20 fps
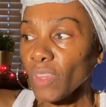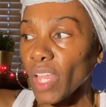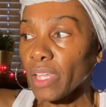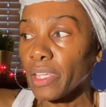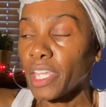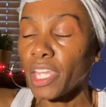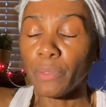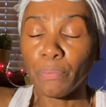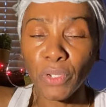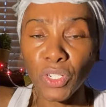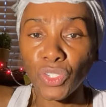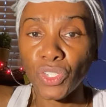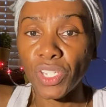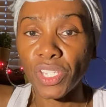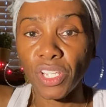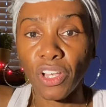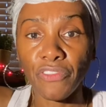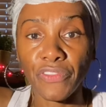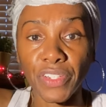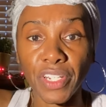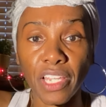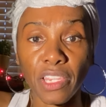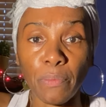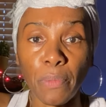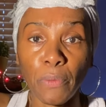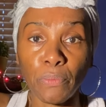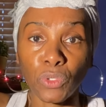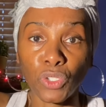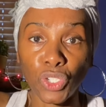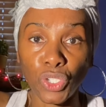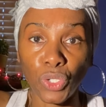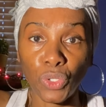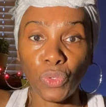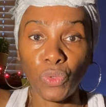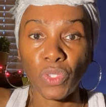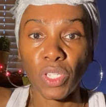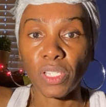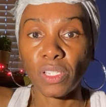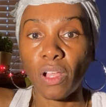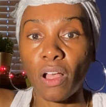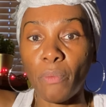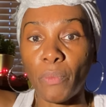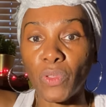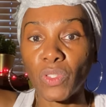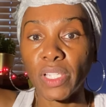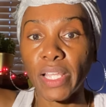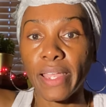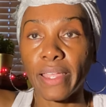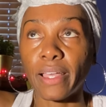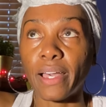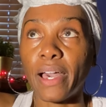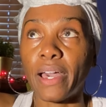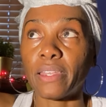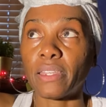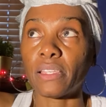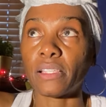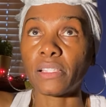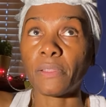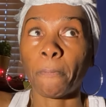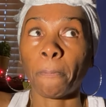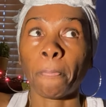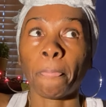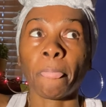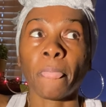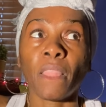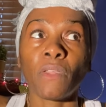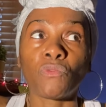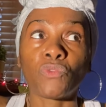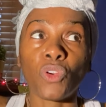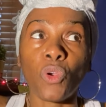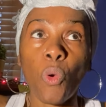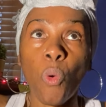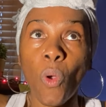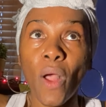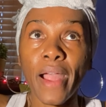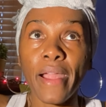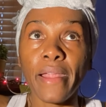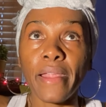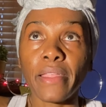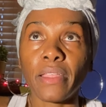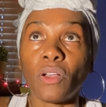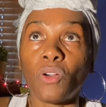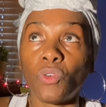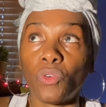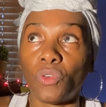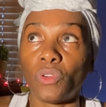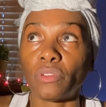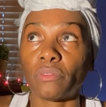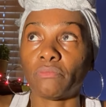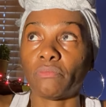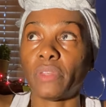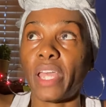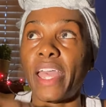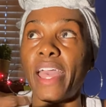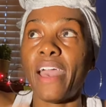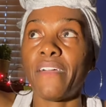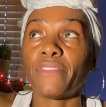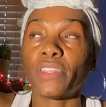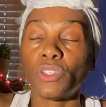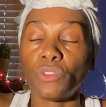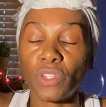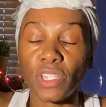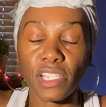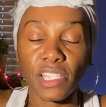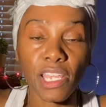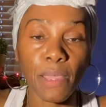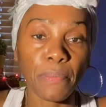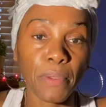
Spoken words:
can put yourself in other people's shoes, it's almost like God is requiring or having you to step